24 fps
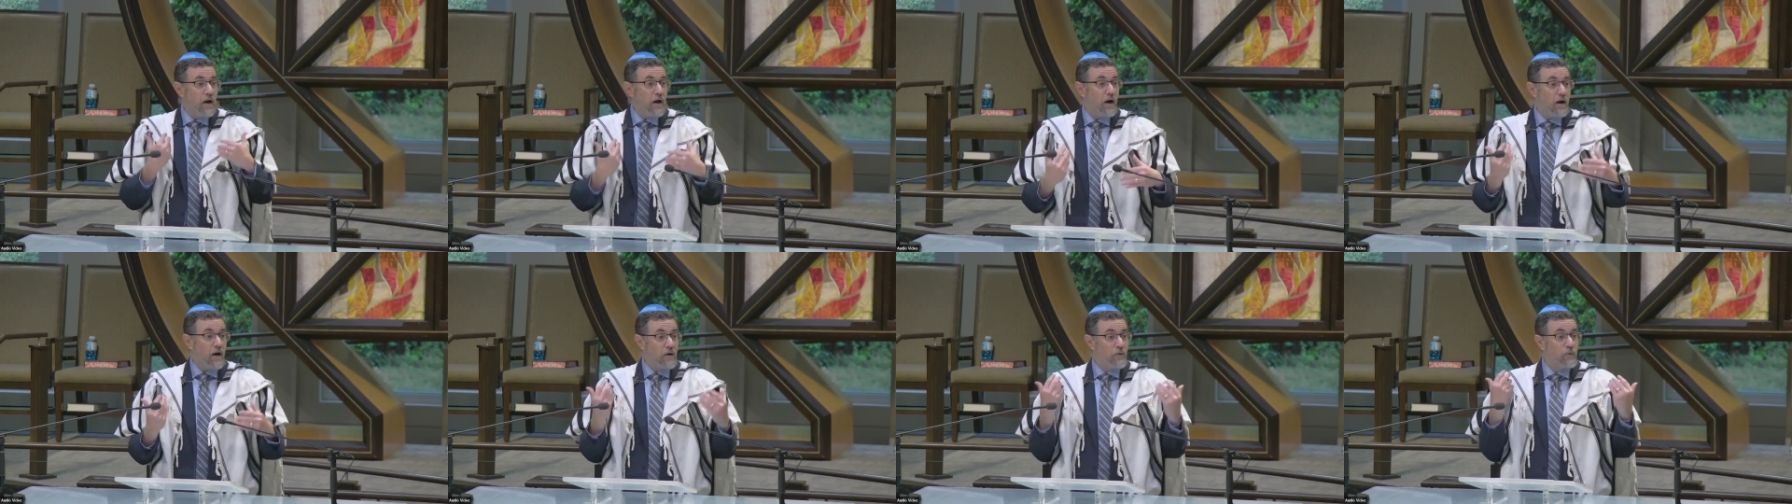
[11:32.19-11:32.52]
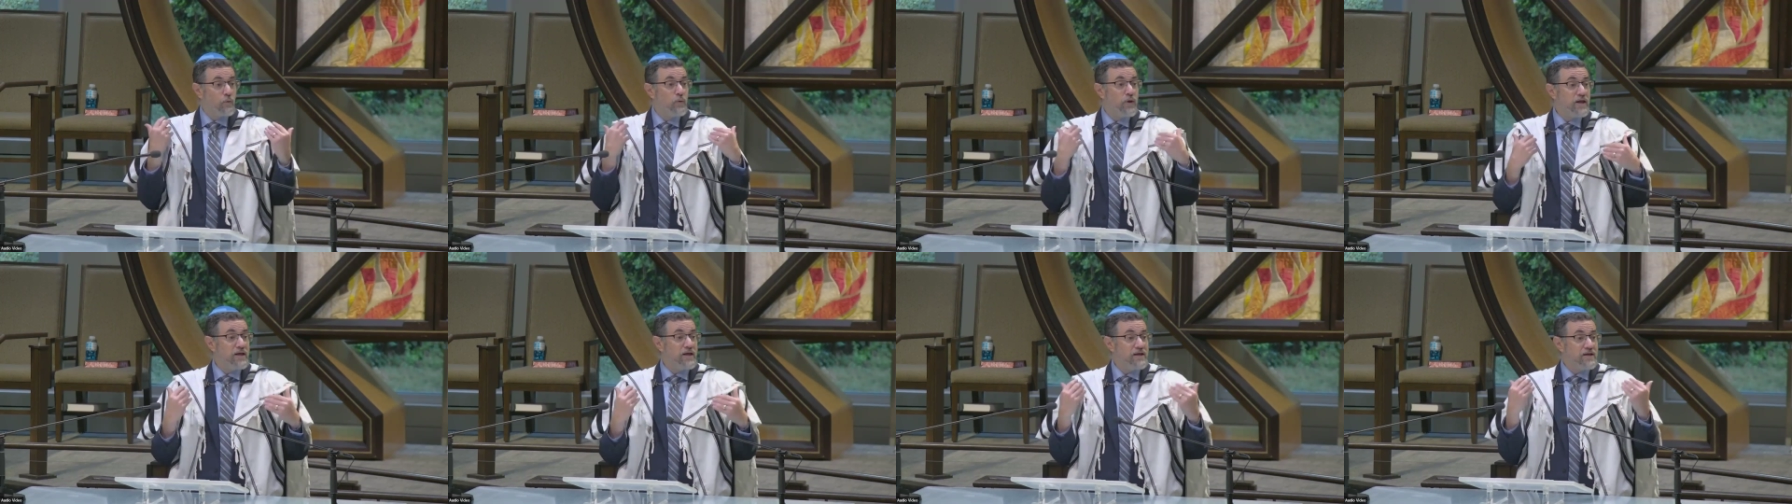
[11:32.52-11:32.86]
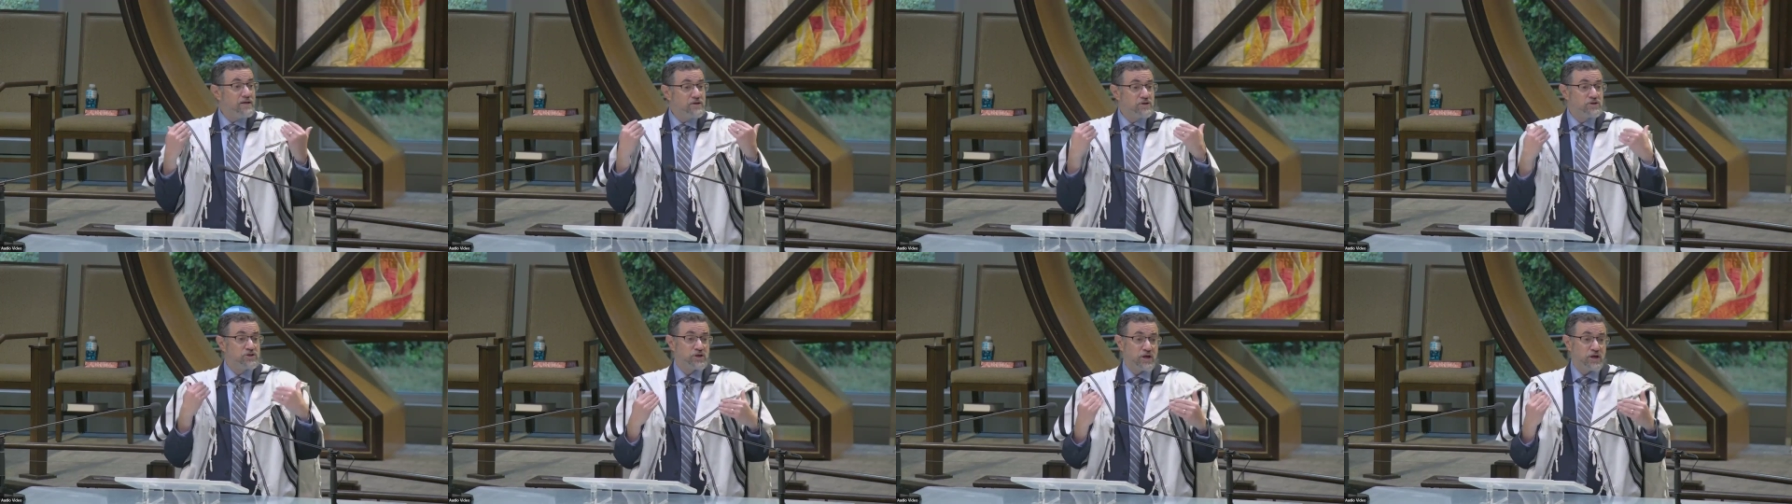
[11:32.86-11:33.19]
are
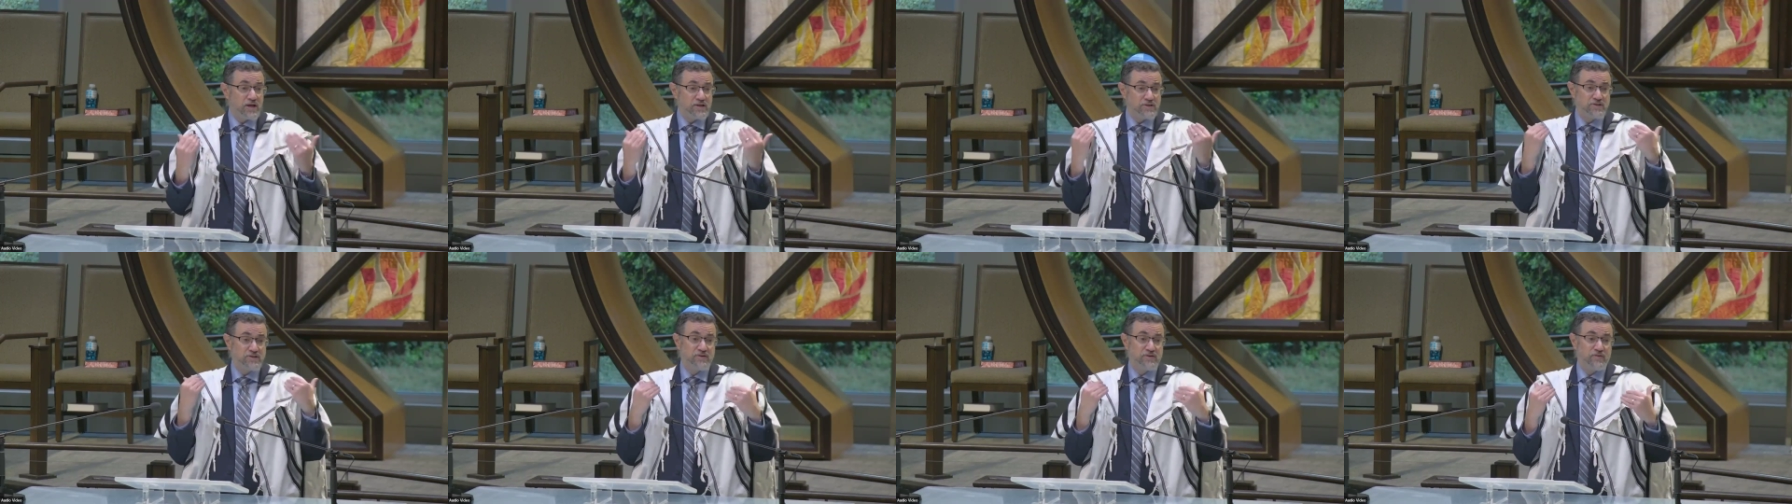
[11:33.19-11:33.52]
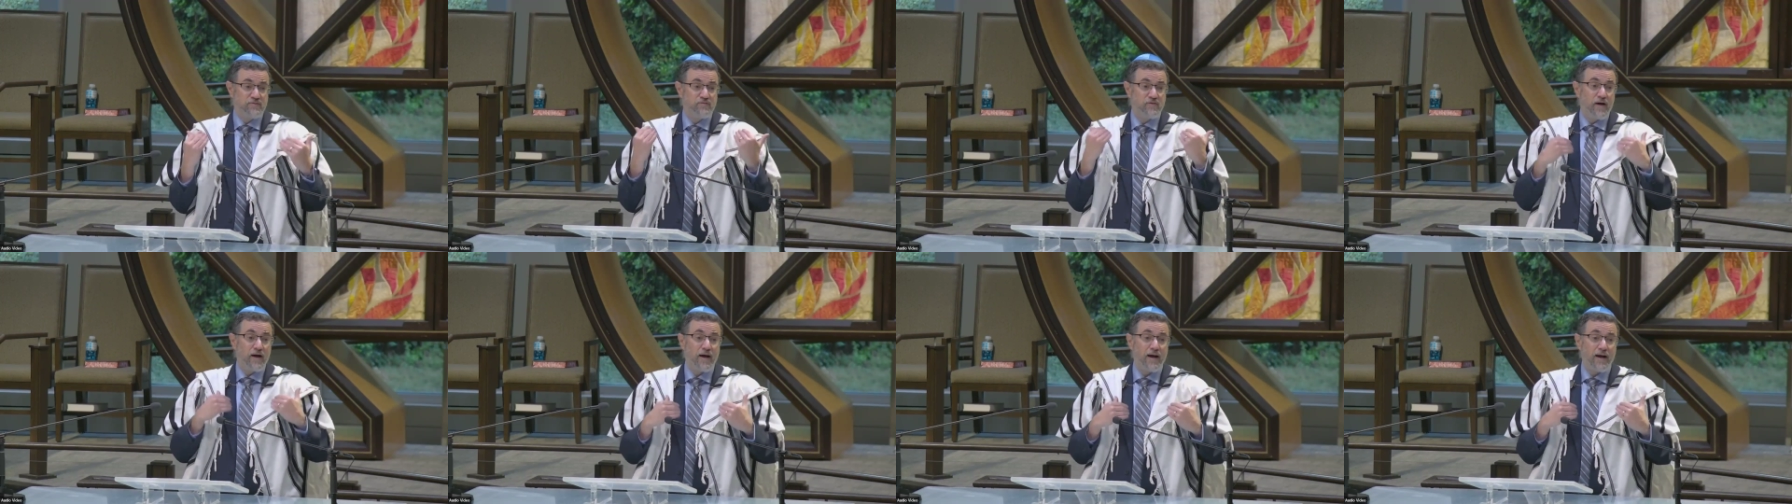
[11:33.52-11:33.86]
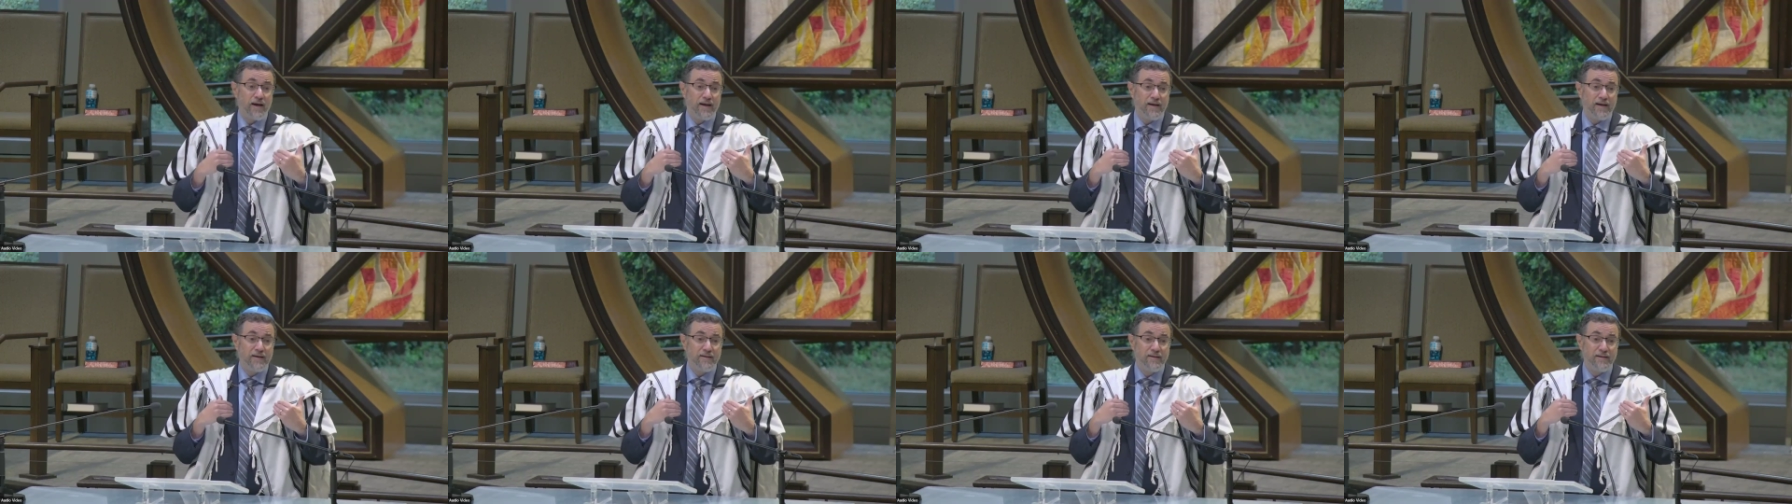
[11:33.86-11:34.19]
we
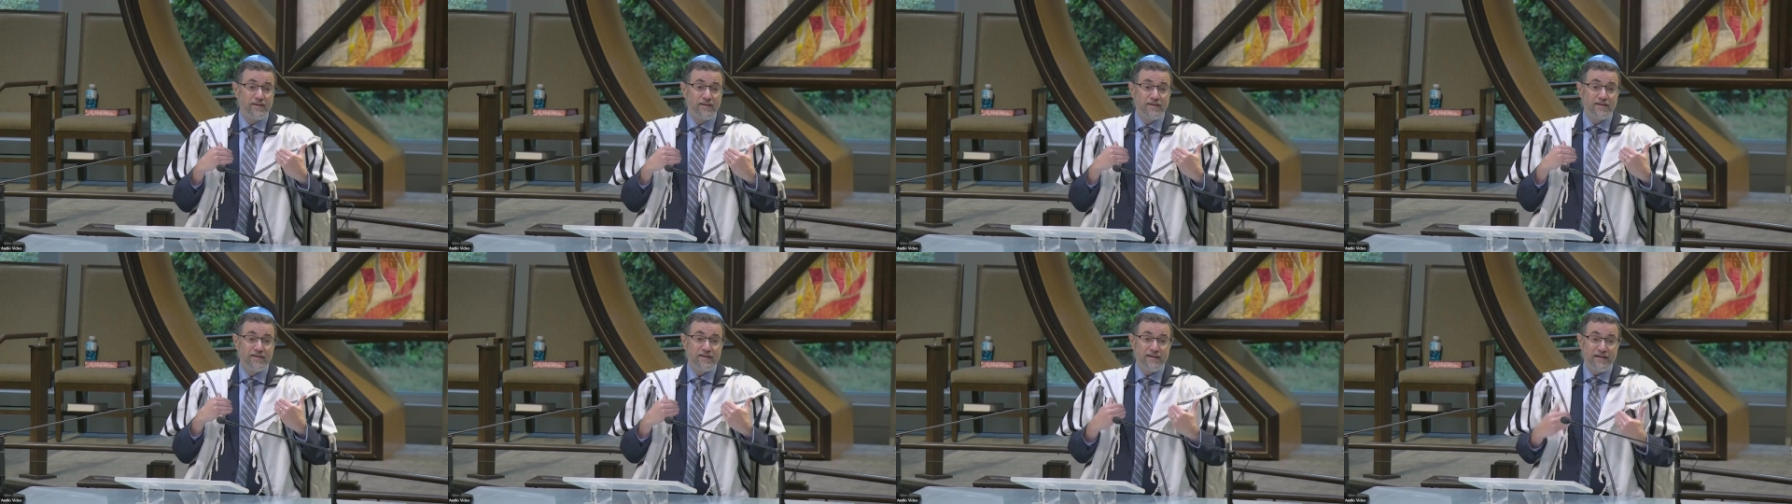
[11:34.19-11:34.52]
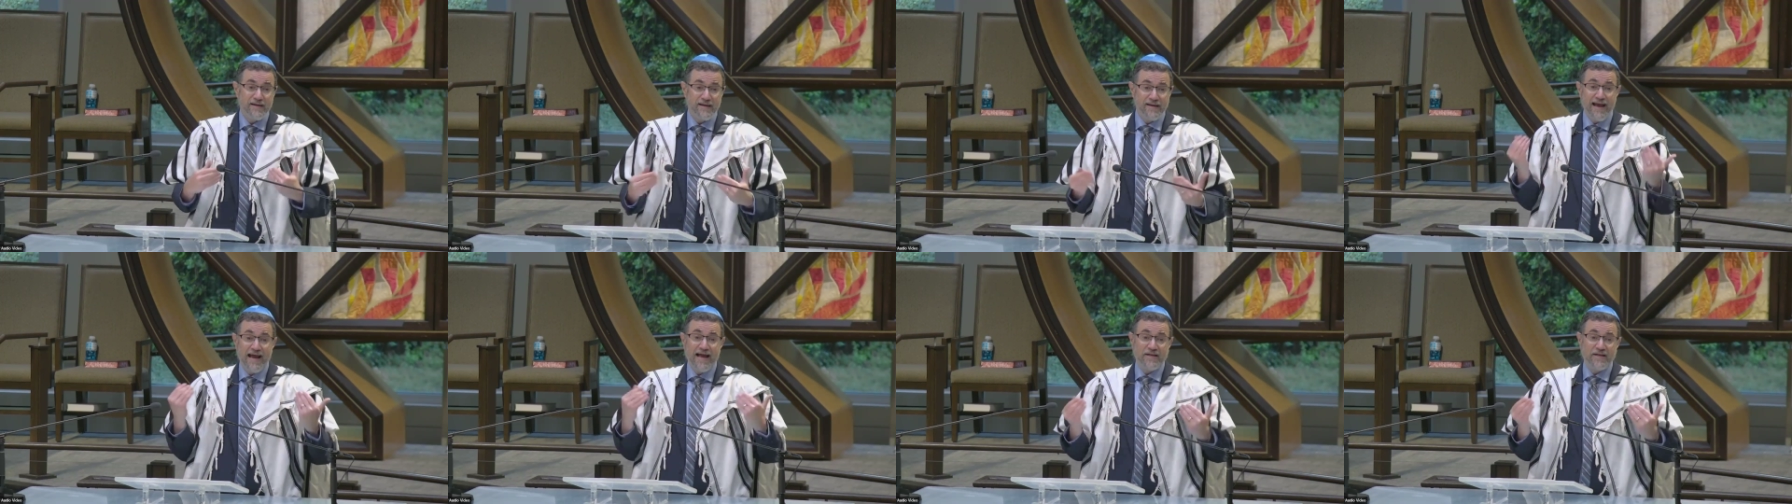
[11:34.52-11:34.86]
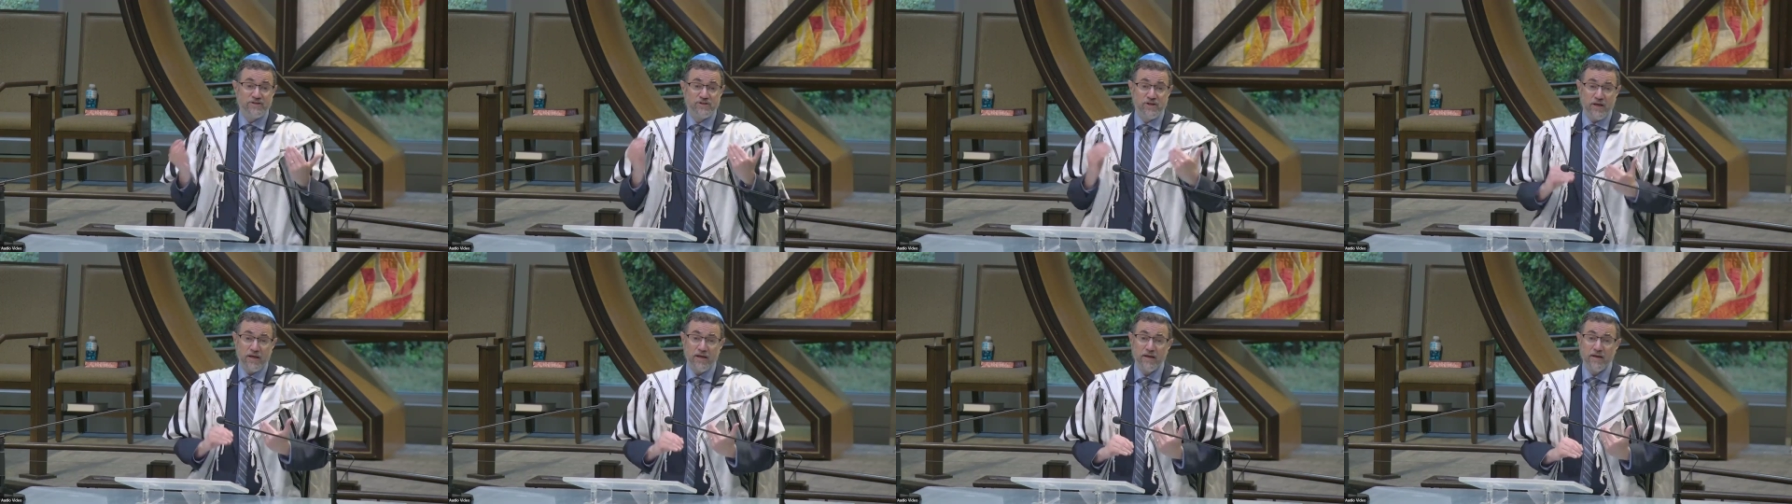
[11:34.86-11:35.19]
justified in
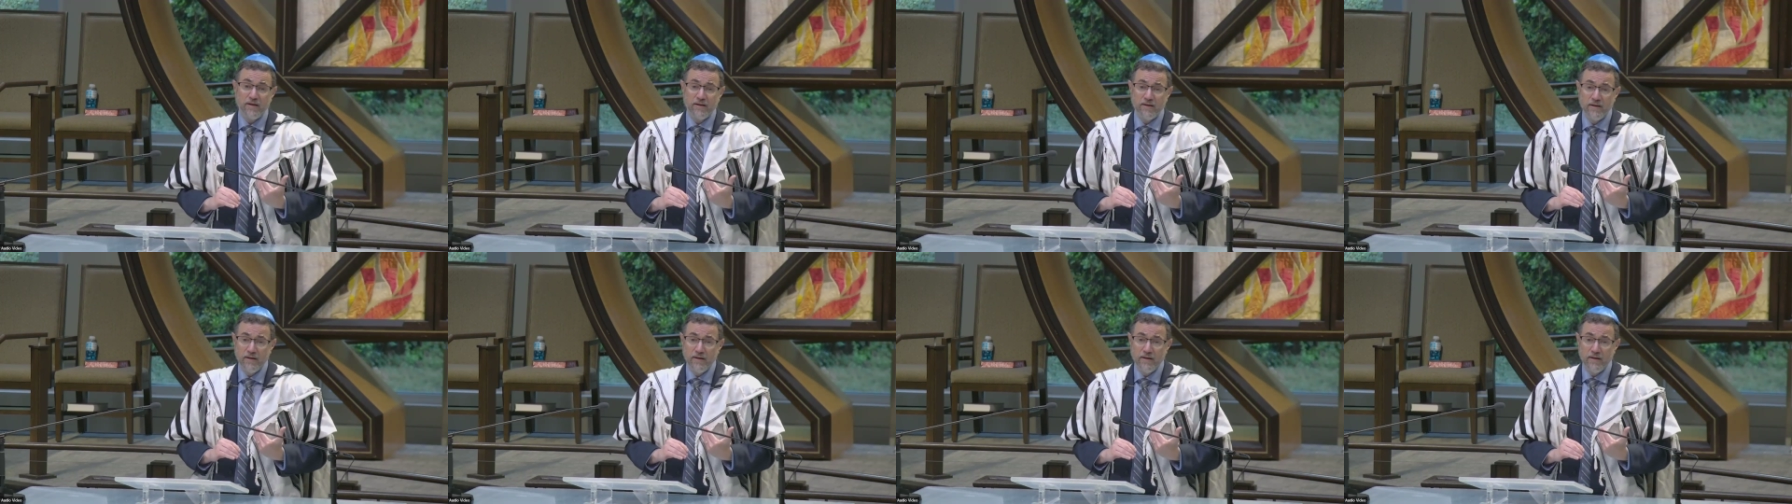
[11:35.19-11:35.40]
asking?